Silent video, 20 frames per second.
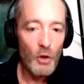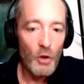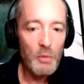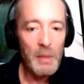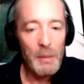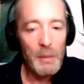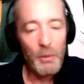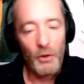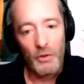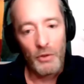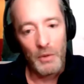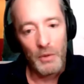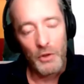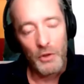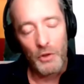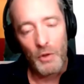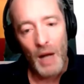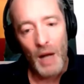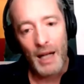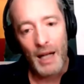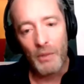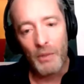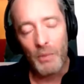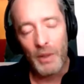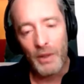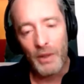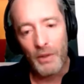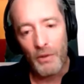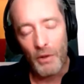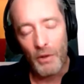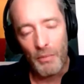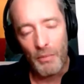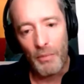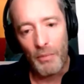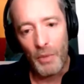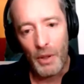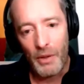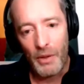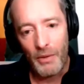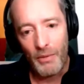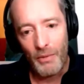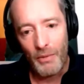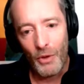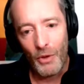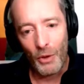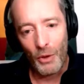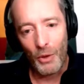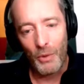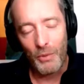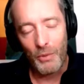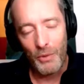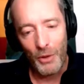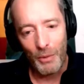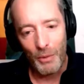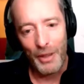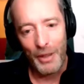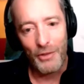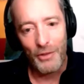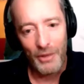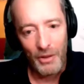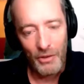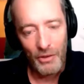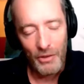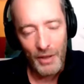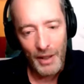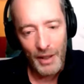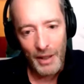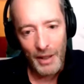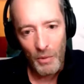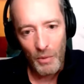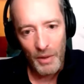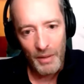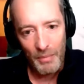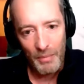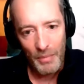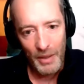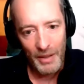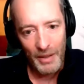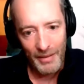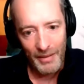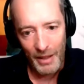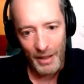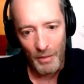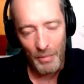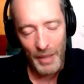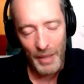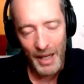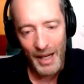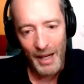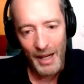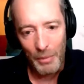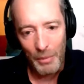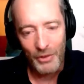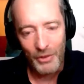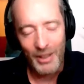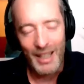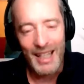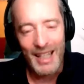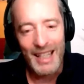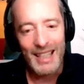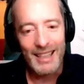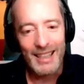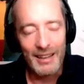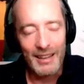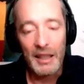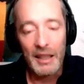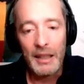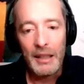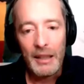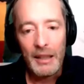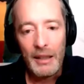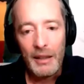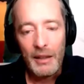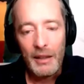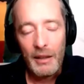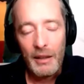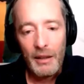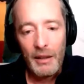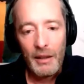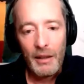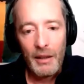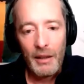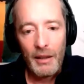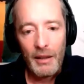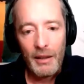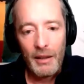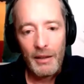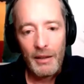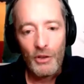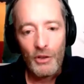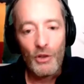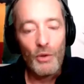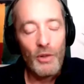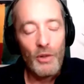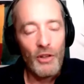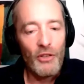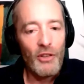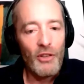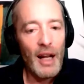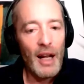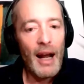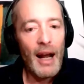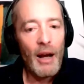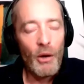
Most people are so distracted with their business that they wouldn't be able to easily do this